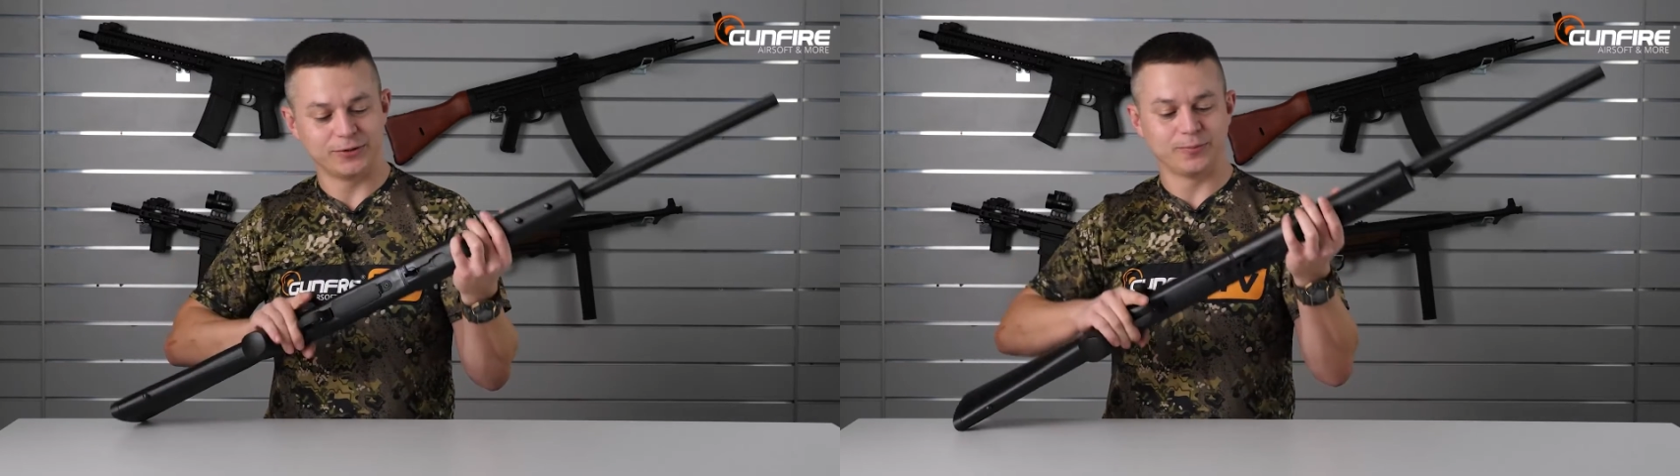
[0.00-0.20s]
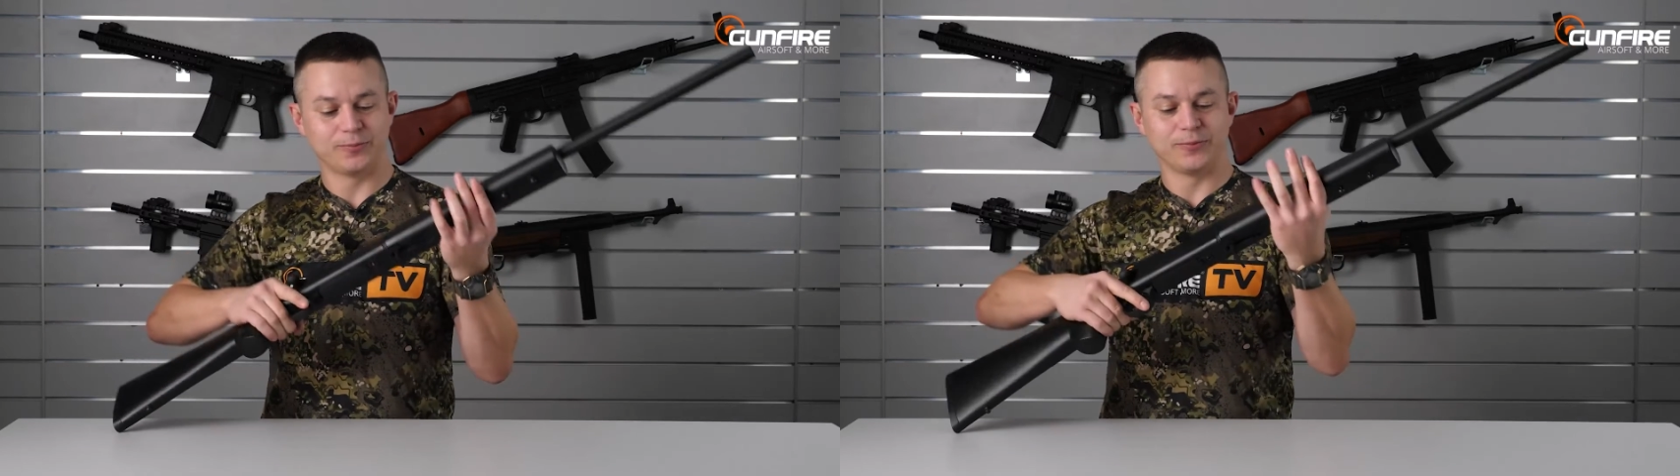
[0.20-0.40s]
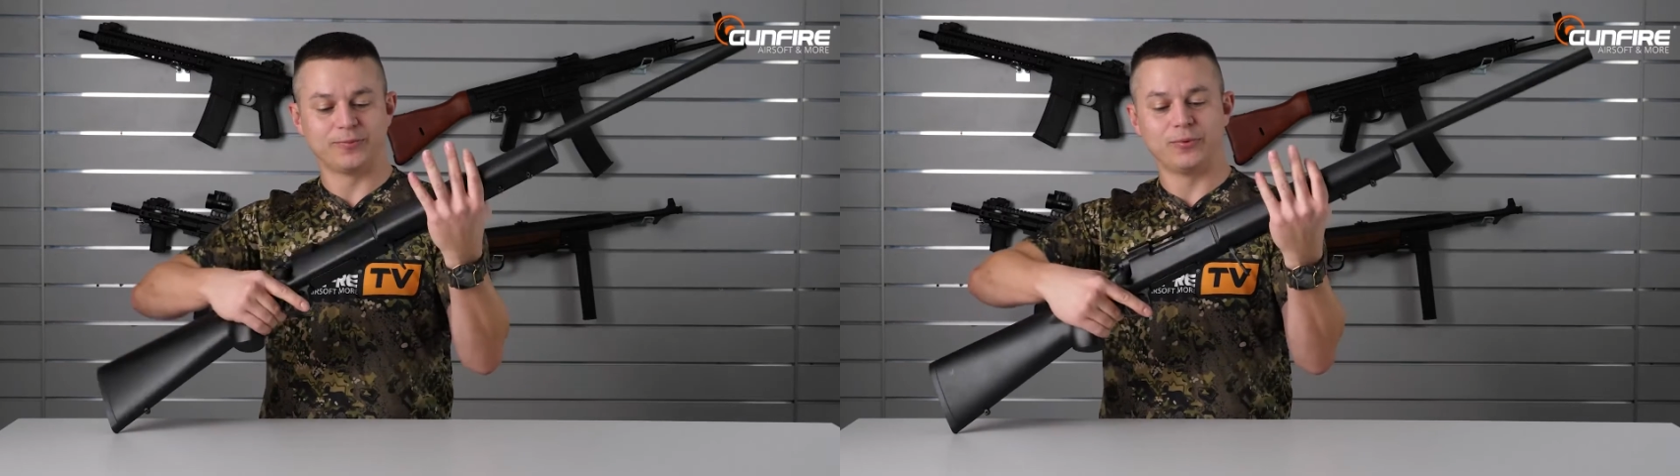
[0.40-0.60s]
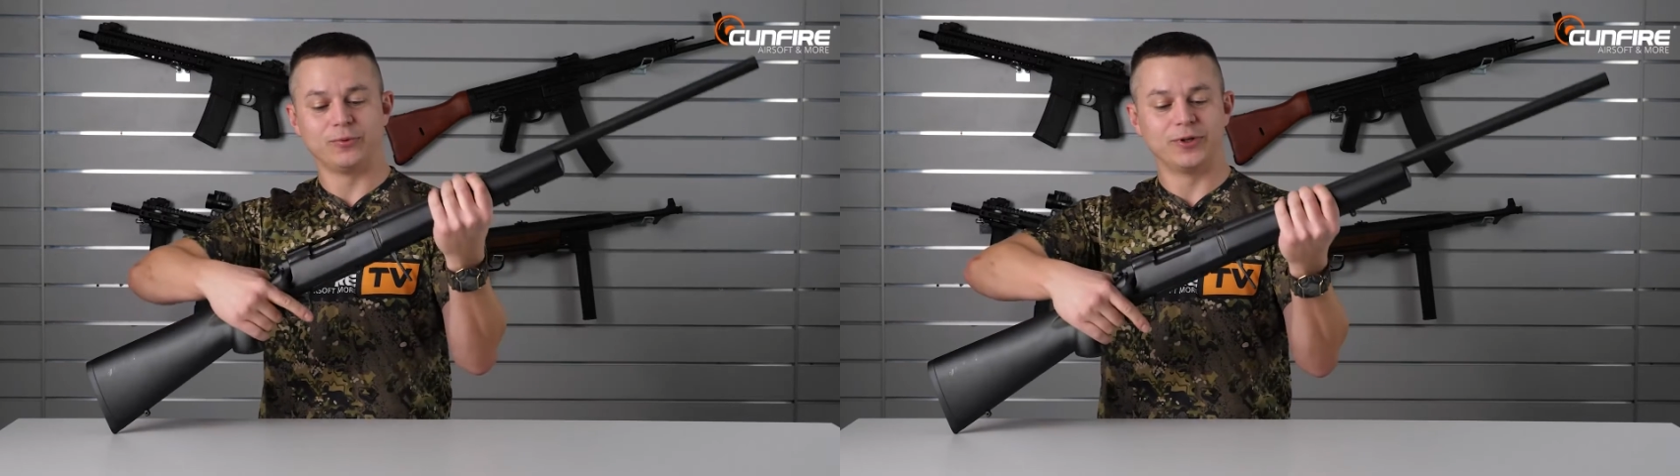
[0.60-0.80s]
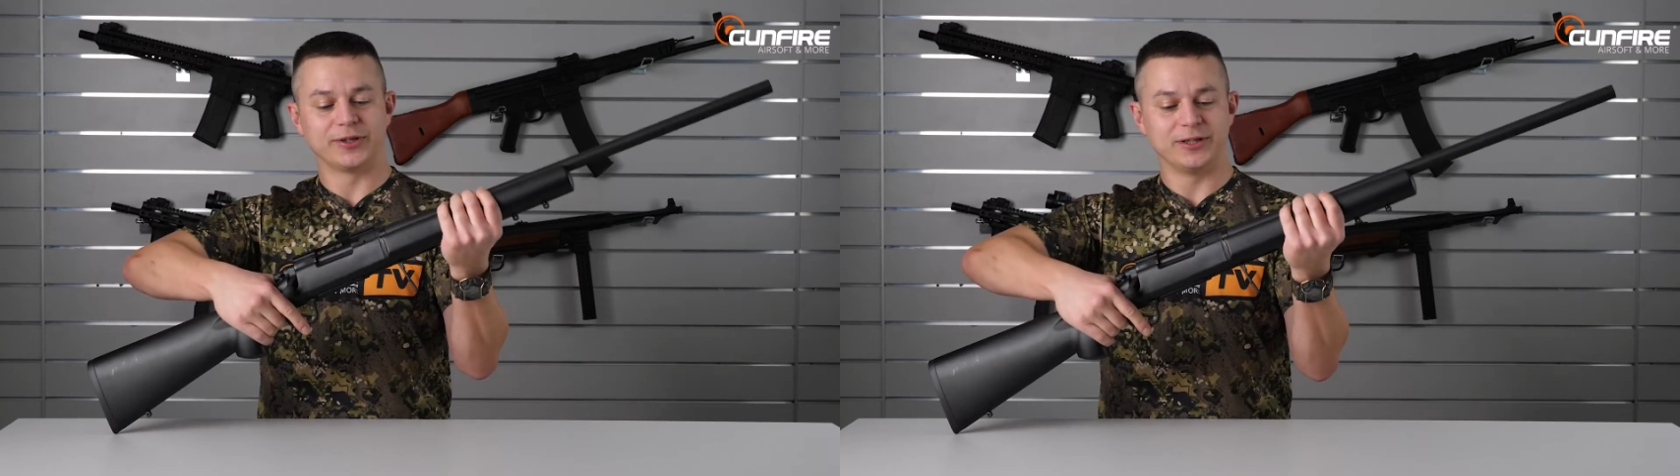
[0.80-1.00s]
to
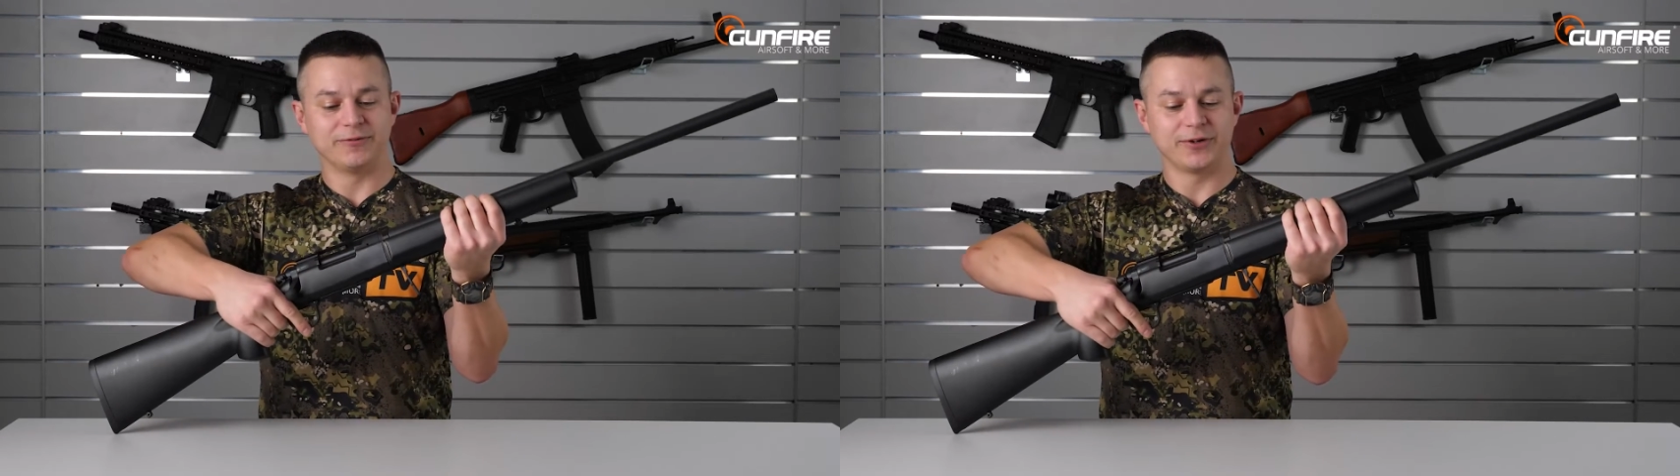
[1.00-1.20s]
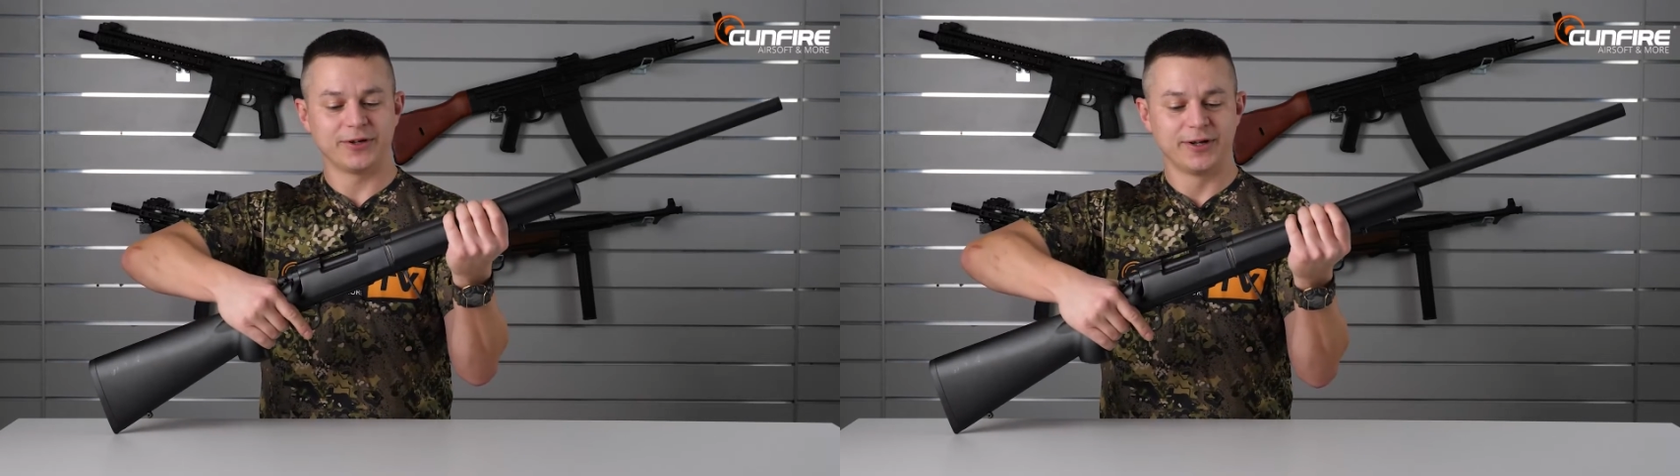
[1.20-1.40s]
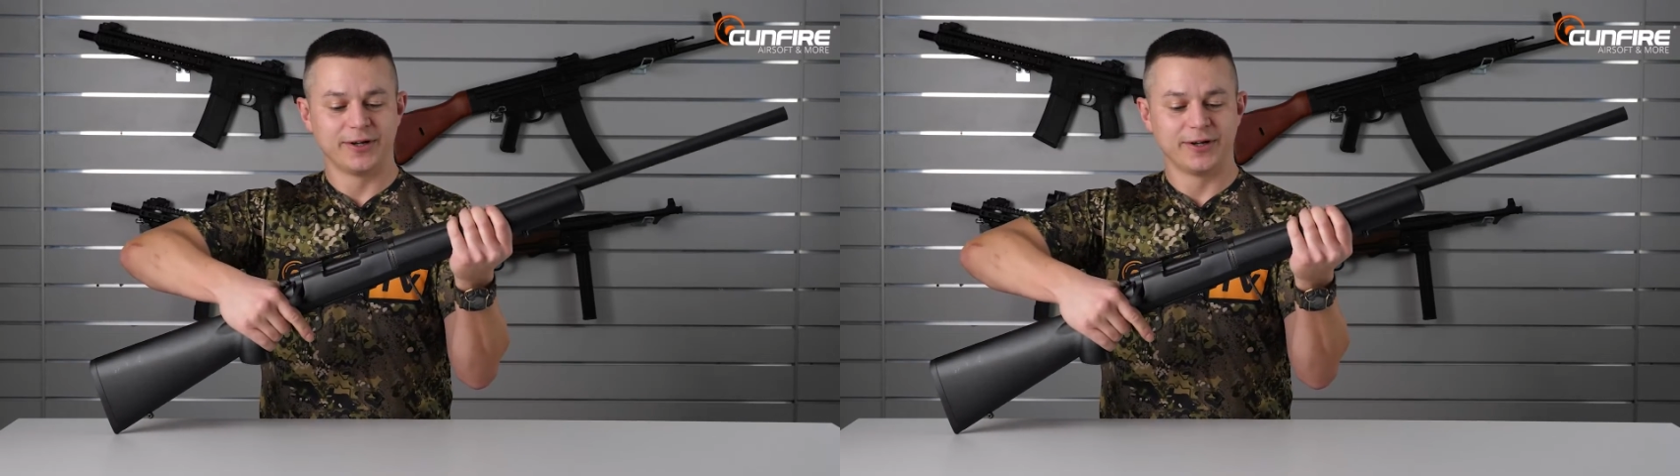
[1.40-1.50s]
pull that lever,